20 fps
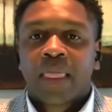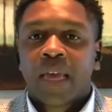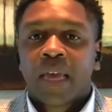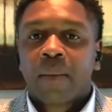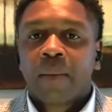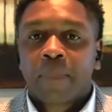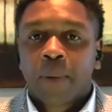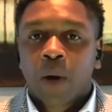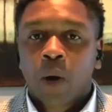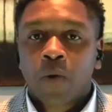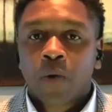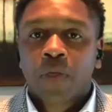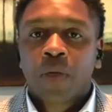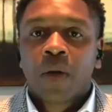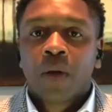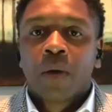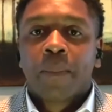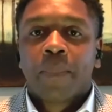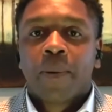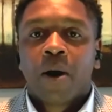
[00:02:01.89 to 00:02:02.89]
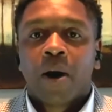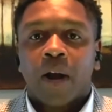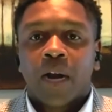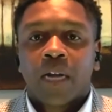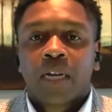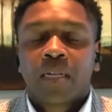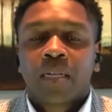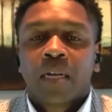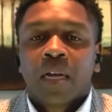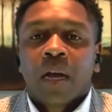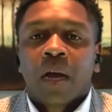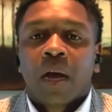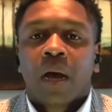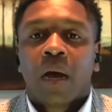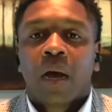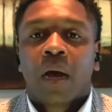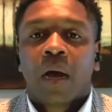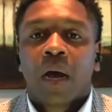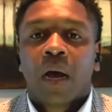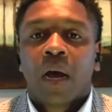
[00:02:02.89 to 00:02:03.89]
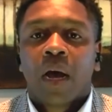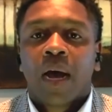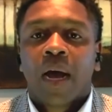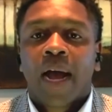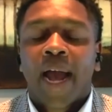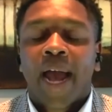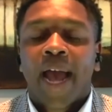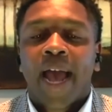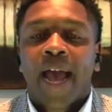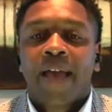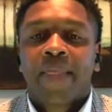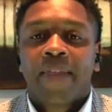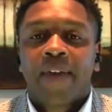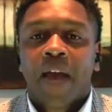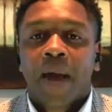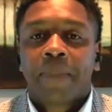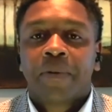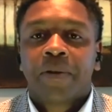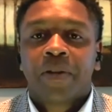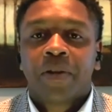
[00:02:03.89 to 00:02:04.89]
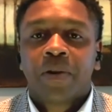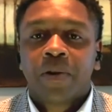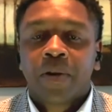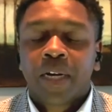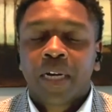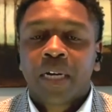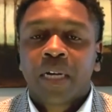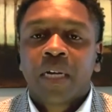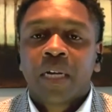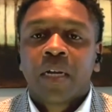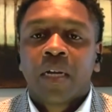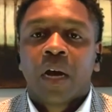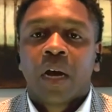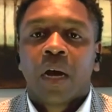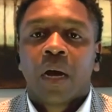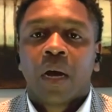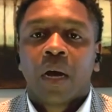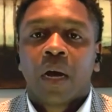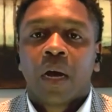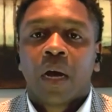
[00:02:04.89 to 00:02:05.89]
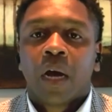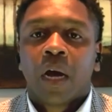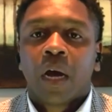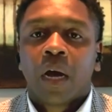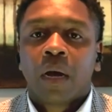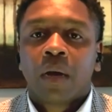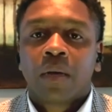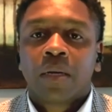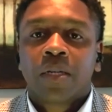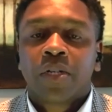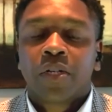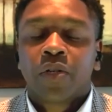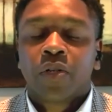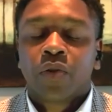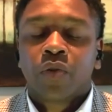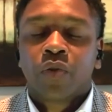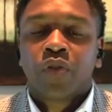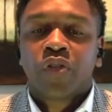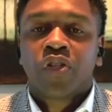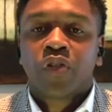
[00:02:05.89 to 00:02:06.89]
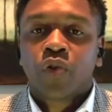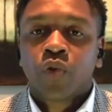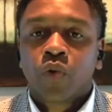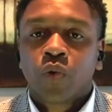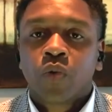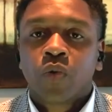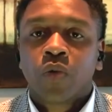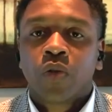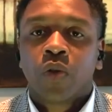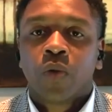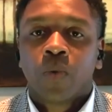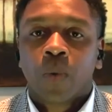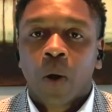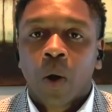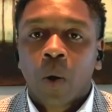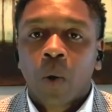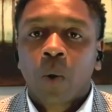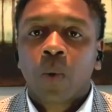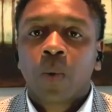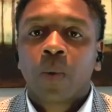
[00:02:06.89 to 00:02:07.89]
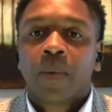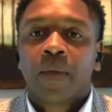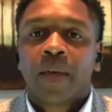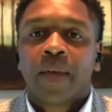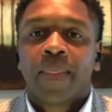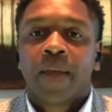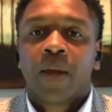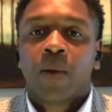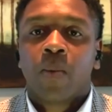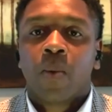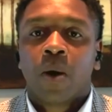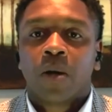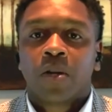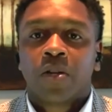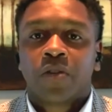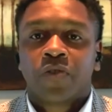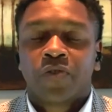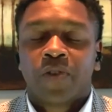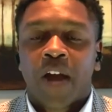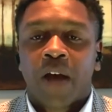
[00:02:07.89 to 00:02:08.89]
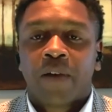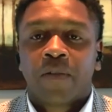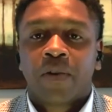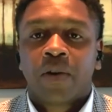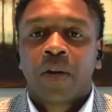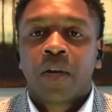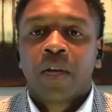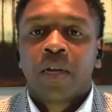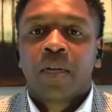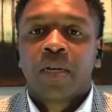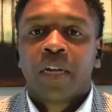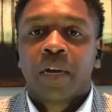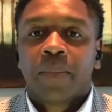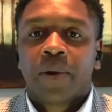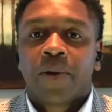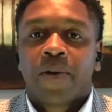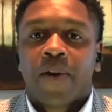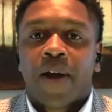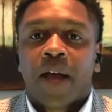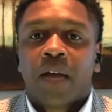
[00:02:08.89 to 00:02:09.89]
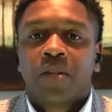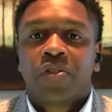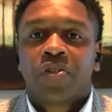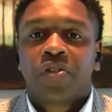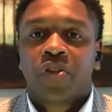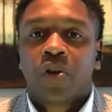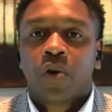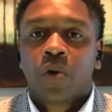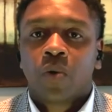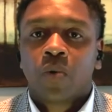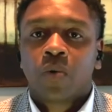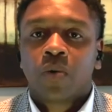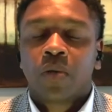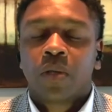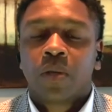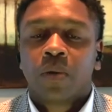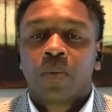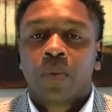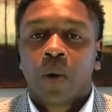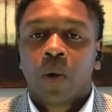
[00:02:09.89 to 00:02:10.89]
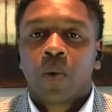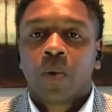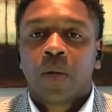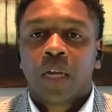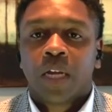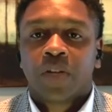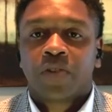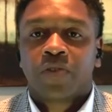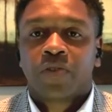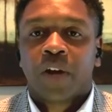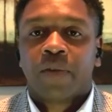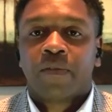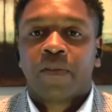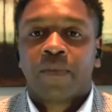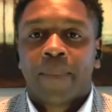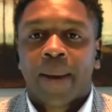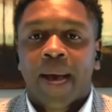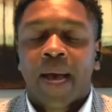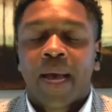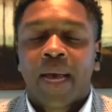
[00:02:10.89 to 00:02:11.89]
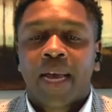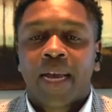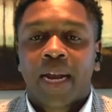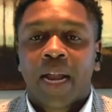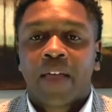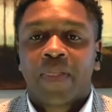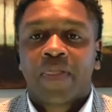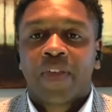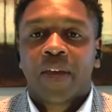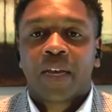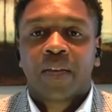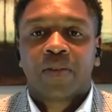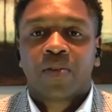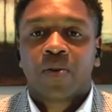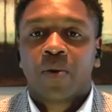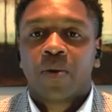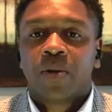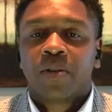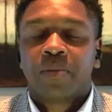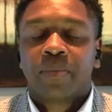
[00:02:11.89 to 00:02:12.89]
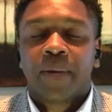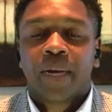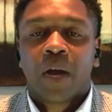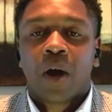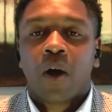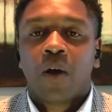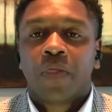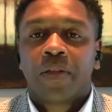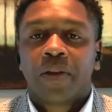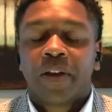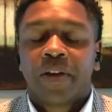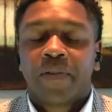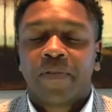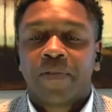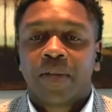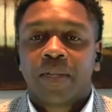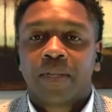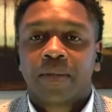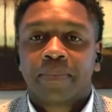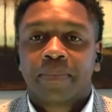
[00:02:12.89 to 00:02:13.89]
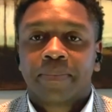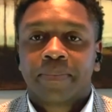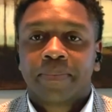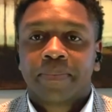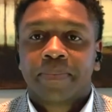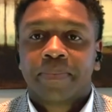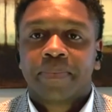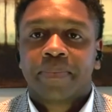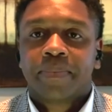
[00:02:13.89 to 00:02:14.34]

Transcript: And I think both parties uh, had the opportunity uh, to choose the road that they want to travel. Democrats chose the road less traveled by, and I think it's going to make all the difference.